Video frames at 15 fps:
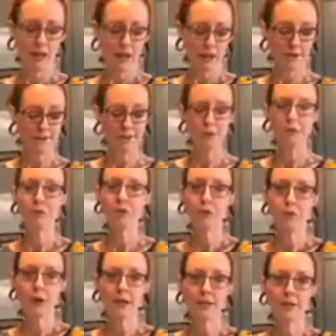If you do
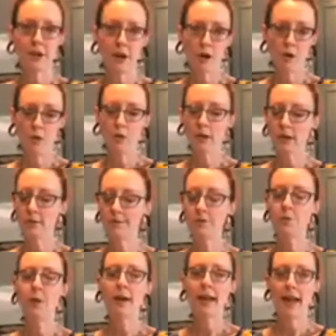want to know, if you
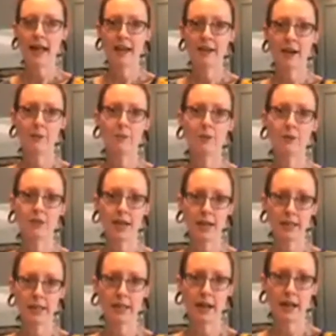want to add up your
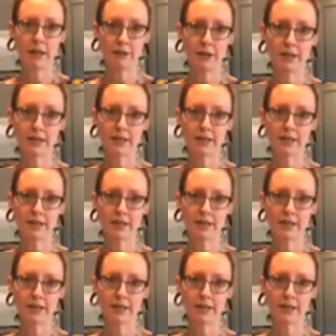daily calories,